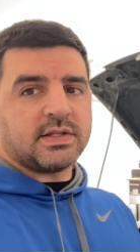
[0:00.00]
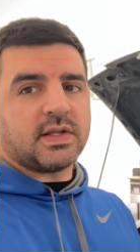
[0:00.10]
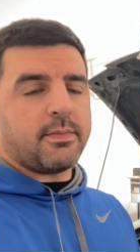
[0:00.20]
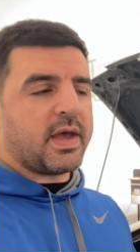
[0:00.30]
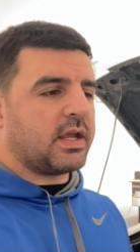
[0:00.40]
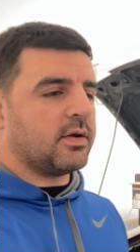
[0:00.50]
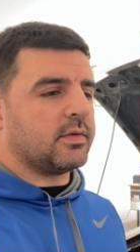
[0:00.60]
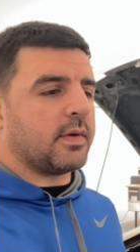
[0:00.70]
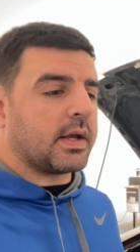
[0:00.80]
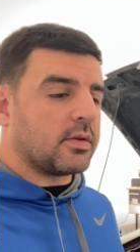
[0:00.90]
Dan back here with
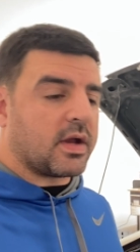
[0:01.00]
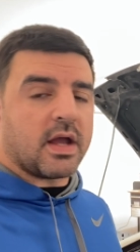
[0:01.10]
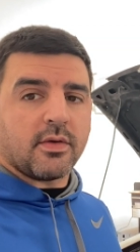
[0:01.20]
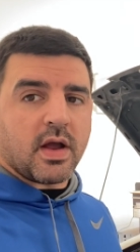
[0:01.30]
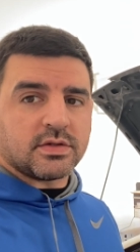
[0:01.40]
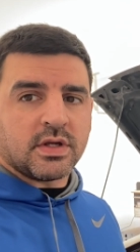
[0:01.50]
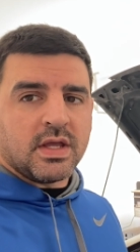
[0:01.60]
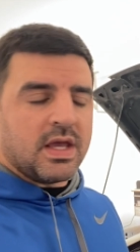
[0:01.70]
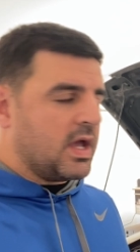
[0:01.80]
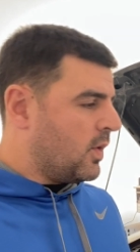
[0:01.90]
the Regular Guy Garage.
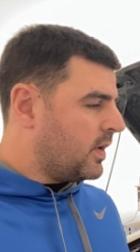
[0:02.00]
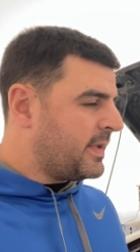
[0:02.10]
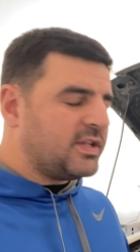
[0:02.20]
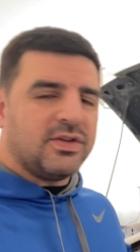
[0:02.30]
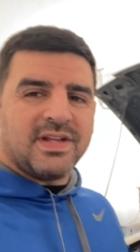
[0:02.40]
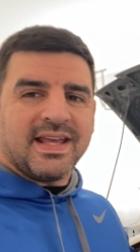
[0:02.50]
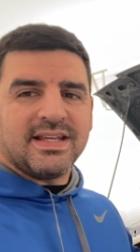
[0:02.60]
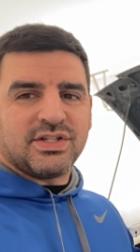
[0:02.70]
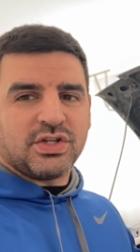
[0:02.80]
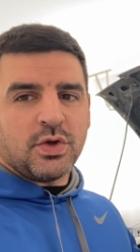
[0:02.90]
What I'm going to do today is
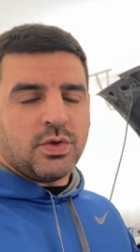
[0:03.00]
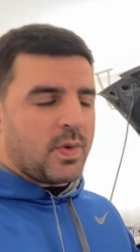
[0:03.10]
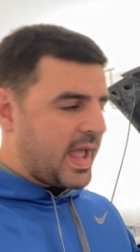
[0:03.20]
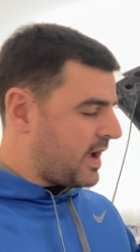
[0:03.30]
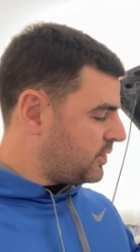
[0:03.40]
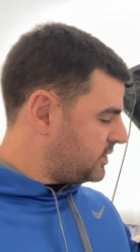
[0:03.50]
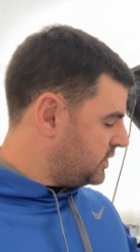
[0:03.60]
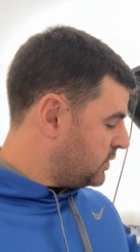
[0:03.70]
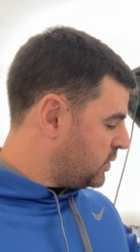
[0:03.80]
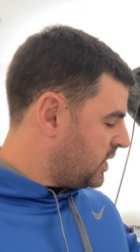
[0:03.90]
show you how
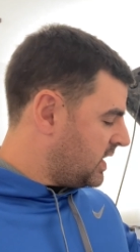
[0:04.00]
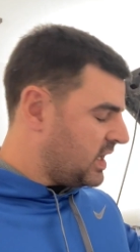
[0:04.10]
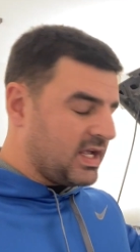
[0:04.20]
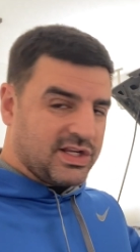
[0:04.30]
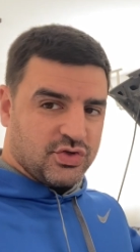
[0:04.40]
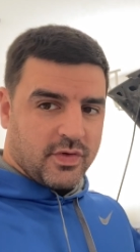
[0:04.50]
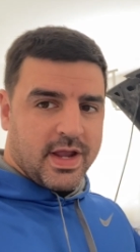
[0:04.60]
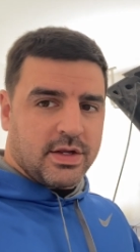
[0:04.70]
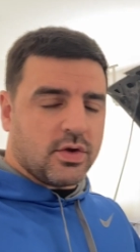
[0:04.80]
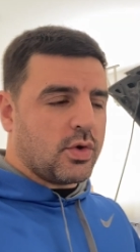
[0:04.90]
to
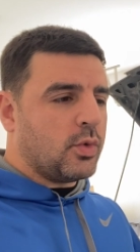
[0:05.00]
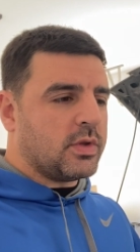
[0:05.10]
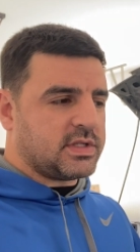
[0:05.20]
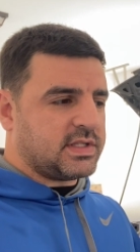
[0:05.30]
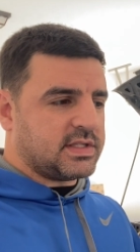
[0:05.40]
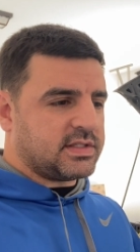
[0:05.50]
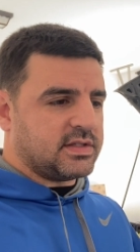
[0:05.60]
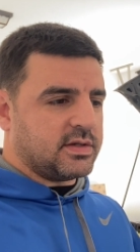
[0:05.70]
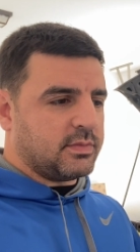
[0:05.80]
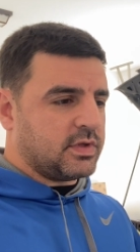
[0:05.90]
drain your coolant
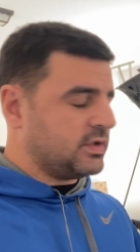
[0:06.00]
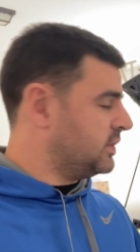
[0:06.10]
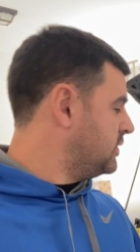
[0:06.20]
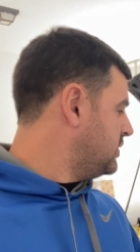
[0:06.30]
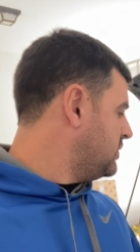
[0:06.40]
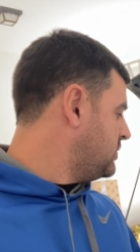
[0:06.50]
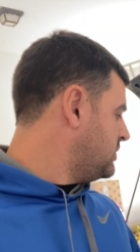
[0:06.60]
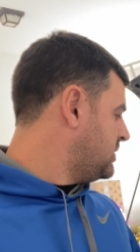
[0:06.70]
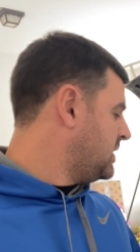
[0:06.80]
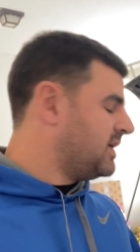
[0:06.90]
system
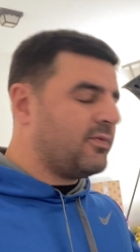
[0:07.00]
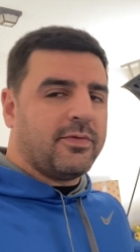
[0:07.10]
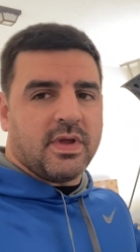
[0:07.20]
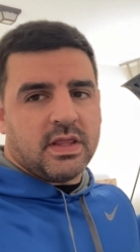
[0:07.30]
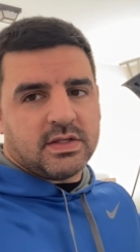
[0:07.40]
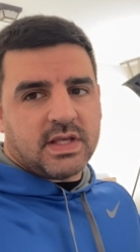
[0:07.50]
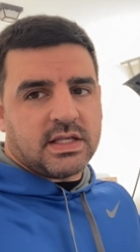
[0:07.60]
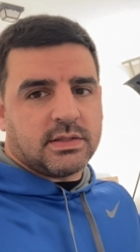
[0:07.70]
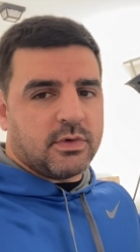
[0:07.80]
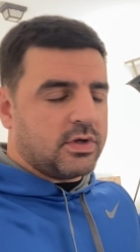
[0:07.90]
to, in this
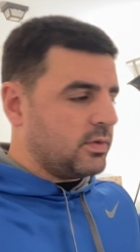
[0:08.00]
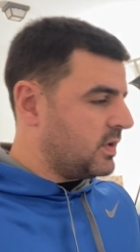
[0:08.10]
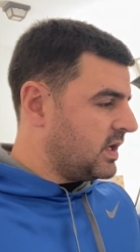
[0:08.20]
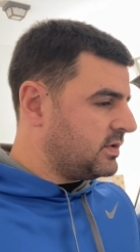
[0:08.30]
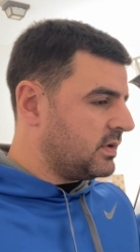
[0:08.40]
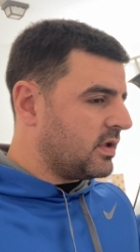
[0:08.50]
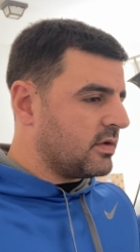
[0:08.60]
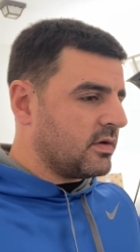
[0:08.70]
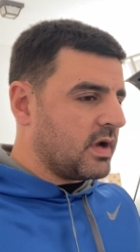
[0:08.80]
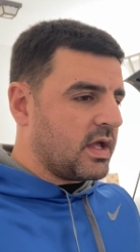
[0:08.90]
case, I'm going to do
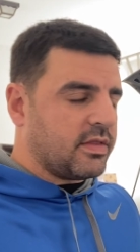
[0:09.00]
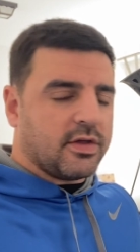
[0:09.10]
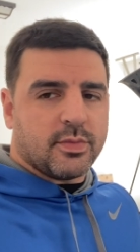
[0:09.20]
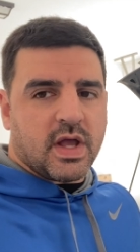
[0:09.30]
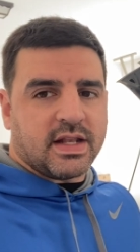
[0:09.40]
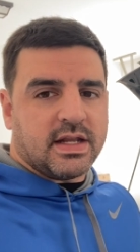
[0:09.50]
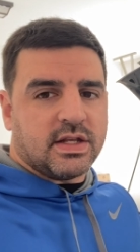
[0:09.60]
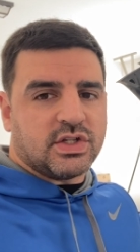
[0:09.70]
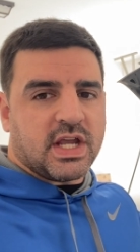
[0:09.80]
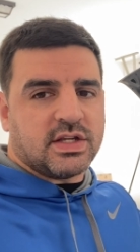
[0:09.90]
another, I need to
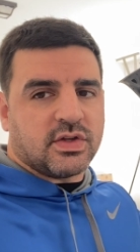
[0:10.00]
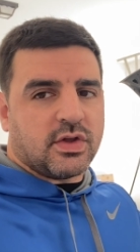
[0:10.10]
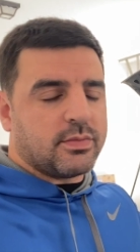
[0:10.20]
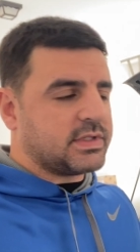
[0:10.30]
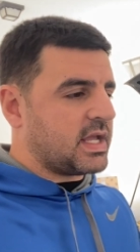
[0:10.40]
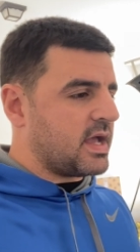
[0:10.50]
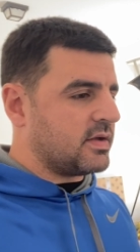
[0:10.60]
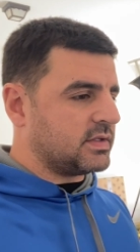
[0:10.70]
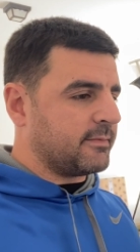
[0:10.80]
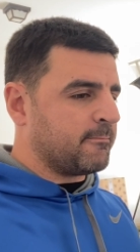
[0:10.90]
change the thermostat
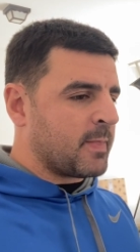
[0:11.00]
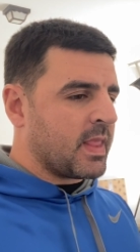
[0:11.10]
housing.